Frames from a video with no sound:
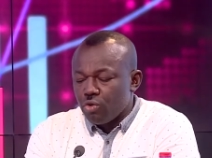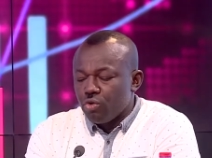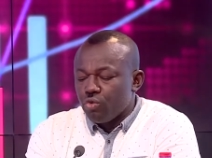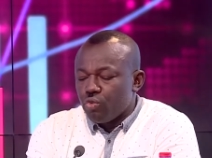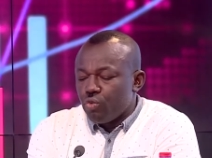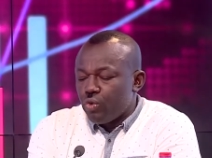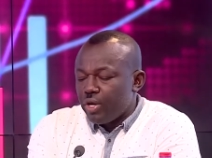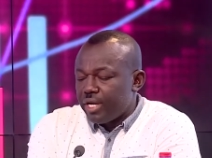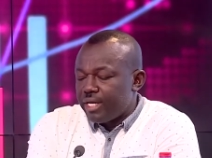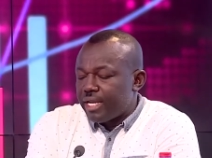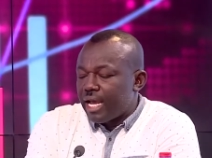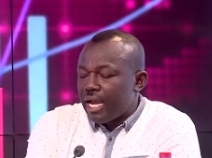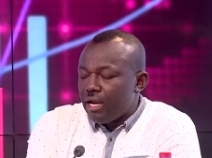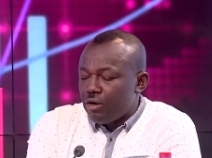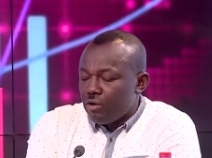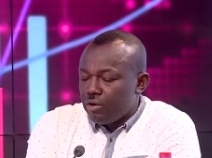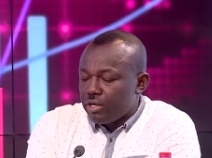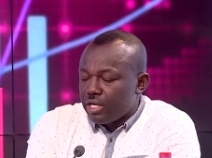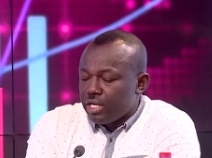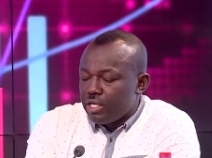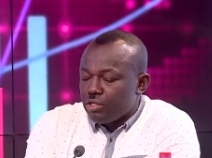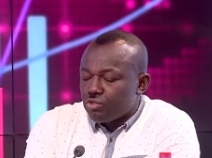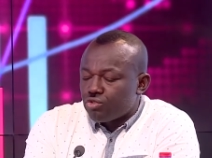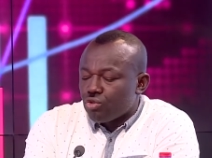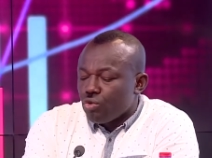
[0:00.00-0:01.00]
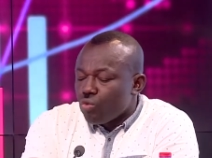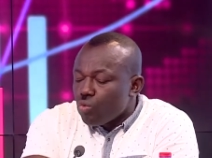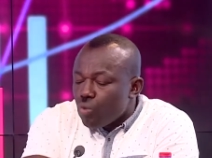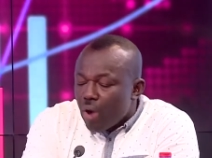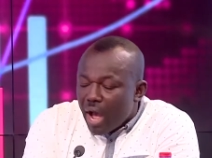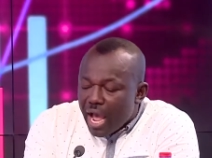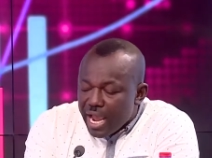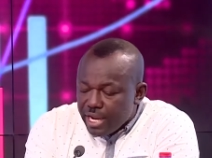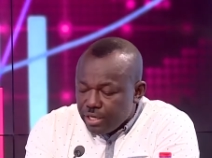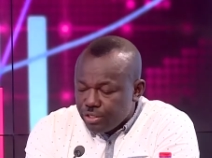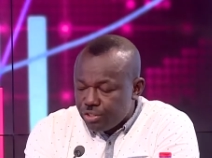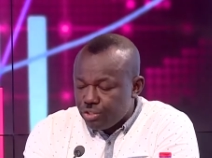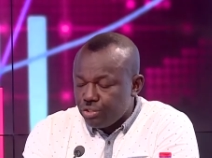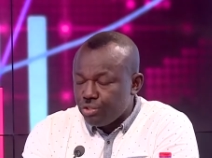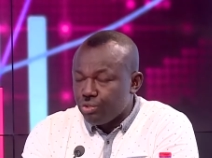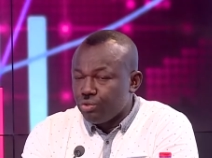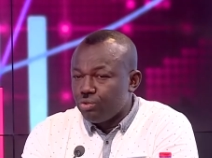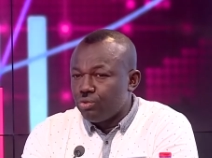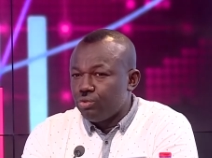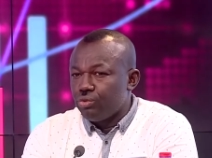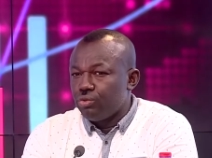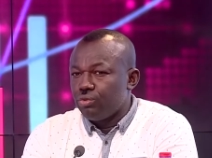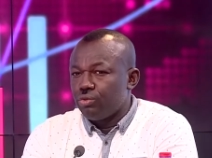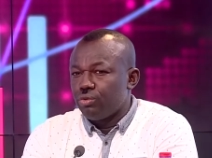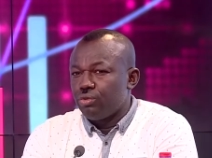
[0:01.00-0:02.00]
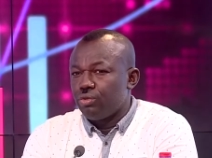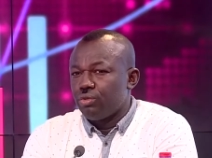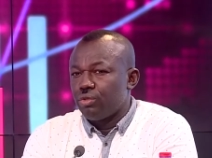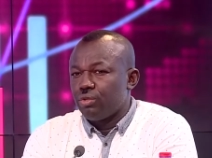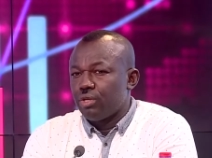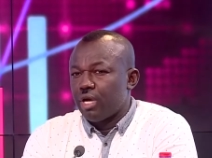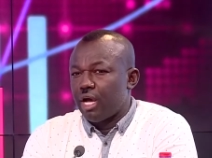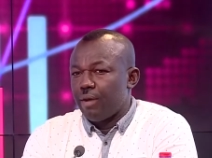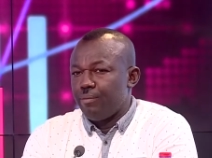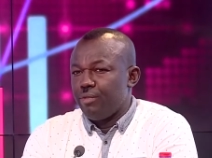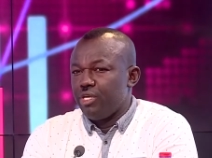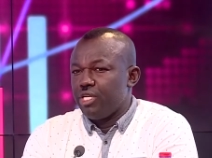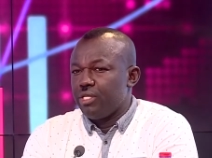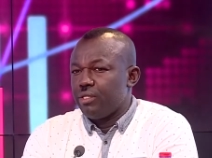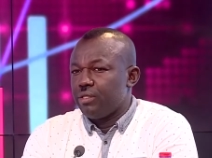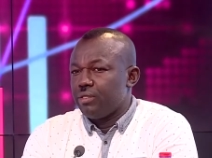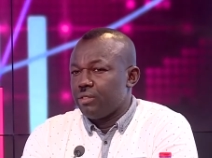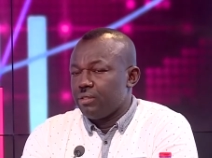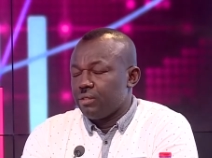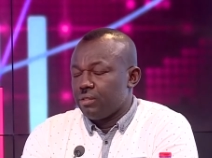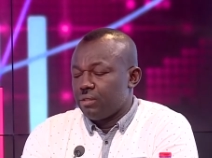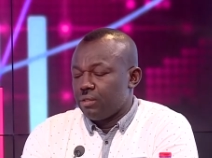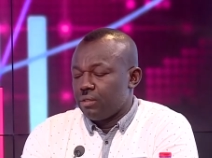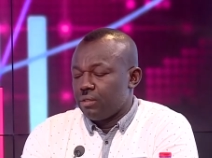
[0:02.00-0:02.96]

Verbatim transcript: we were dialoguing. So why do you, I mean,